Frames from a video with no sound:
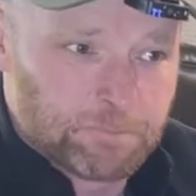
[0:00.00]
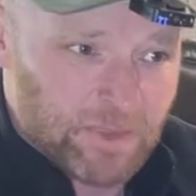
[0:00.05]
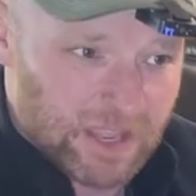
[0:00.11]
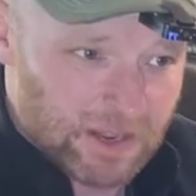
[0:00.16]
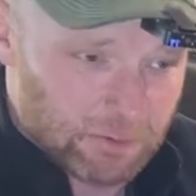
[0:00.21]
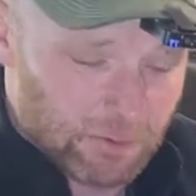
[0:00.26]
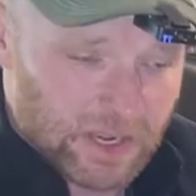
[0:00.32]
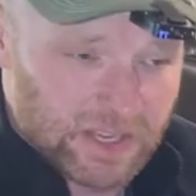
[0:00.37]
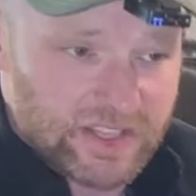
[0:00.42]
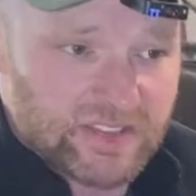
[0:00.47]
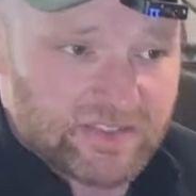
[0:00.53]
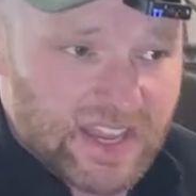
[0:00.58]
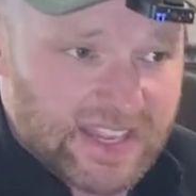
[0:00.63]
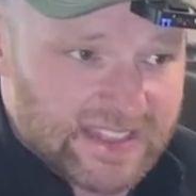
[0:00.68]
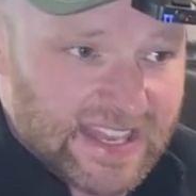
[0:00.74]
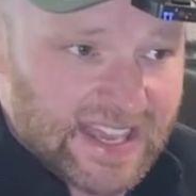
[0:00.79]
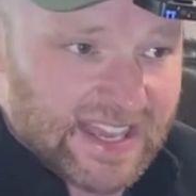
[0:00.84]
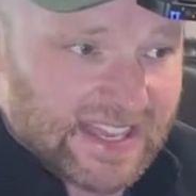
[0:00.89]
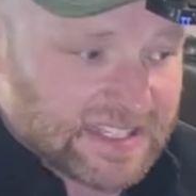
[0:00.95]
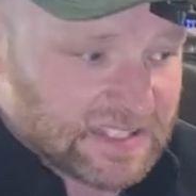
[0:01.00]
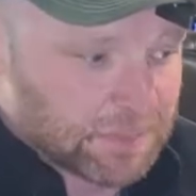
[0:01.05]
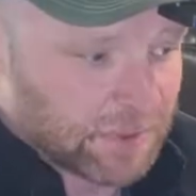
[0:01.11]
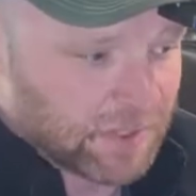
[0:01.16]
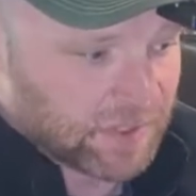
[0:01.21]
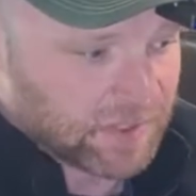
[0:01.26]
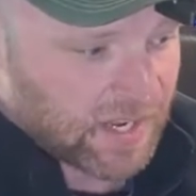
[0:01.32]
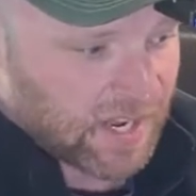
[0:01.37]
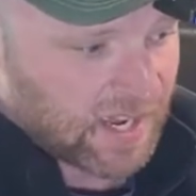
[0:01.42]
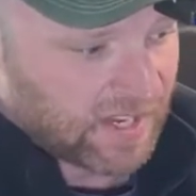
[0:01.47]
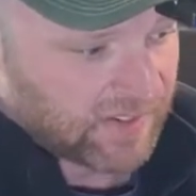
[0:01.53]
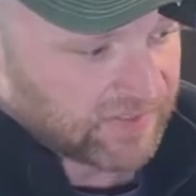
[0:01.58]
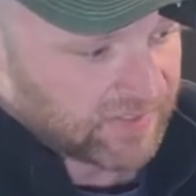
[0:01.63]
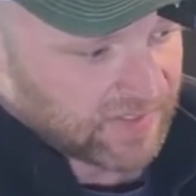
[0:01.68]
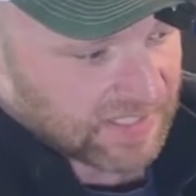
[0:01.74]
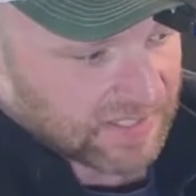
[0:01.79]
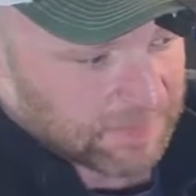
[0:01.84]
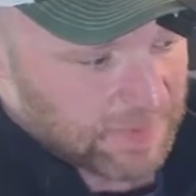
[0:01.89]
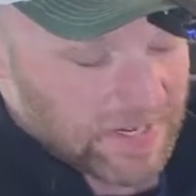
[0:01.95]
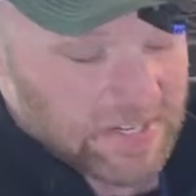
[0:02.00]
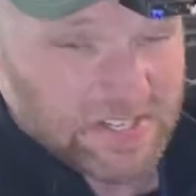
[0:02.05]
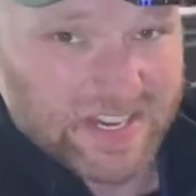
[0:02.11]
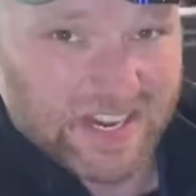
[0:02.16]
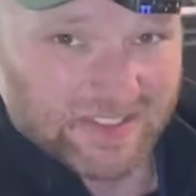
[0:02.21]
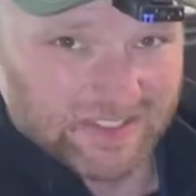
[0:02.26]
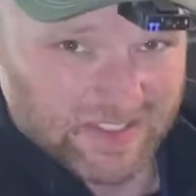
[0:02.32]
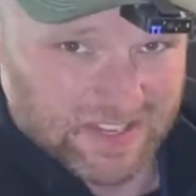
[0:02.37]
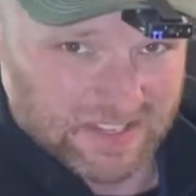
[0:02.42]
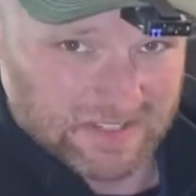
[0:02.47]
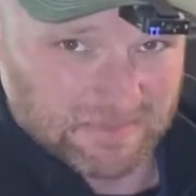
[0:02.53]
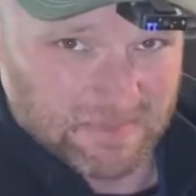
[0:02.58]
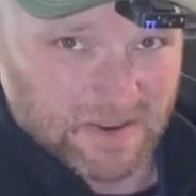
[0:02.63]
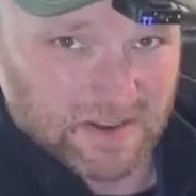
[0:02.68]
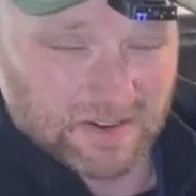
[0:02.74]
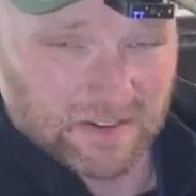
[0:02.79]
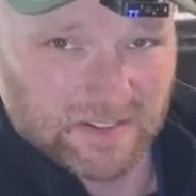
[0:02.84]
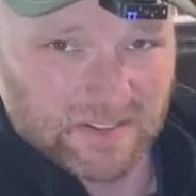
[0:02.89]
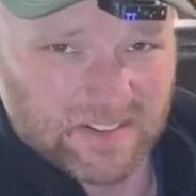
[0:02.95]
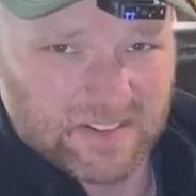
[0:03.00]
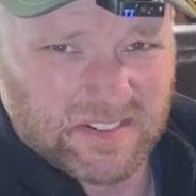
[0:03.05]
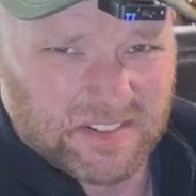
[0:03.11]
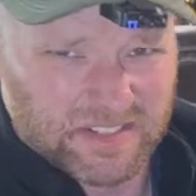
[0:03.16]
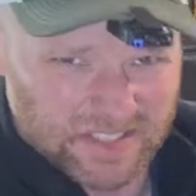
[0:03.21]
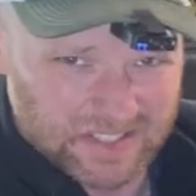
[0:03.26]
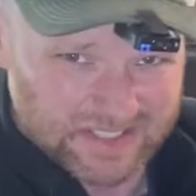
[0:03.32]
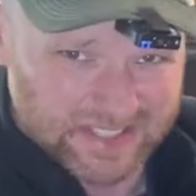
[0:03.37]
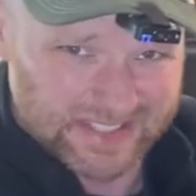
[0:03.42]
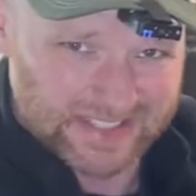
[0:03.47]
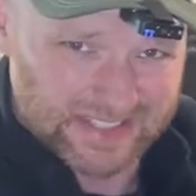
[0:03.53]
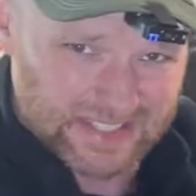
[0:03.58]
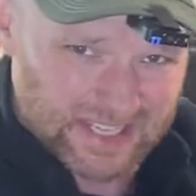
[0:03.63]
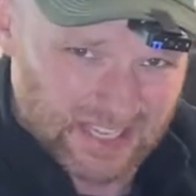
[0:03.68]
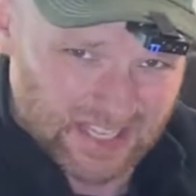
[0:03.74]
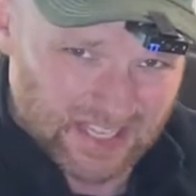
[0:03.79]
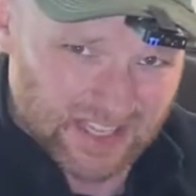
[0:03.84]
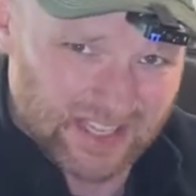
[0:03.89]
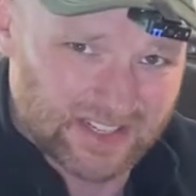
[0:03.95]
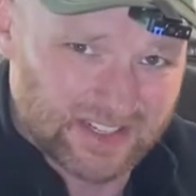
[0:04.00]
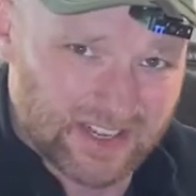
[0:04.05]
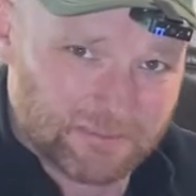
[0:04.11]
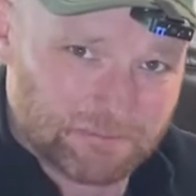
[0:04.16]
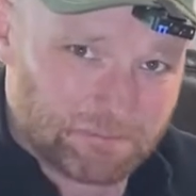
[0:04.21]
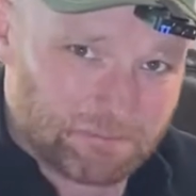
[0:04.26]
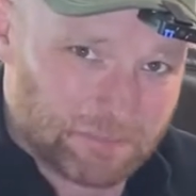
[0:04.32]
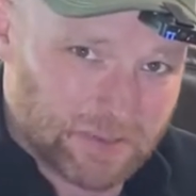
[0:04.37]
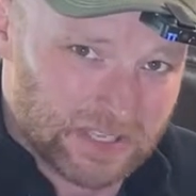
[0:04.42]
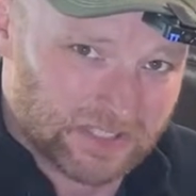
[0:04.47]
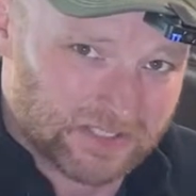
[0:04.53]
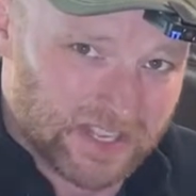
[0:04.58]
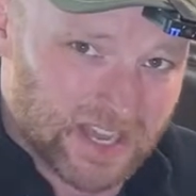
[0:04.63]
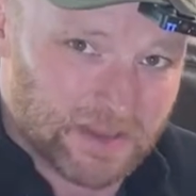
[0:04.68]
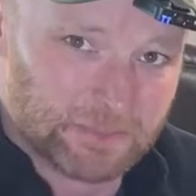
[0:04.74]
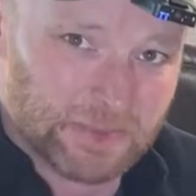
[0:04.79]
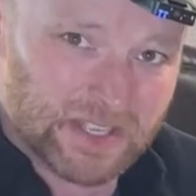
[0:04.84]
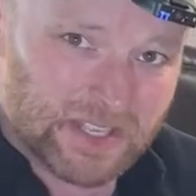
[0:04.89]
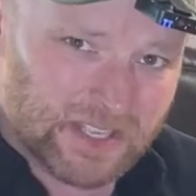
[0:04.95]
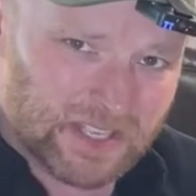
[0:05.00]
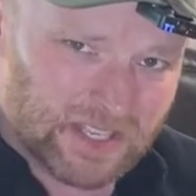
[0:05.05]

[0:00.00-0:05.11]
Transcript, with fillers: And while you've got the heads pulled off, especially on this motor, there is just a ton of buildup,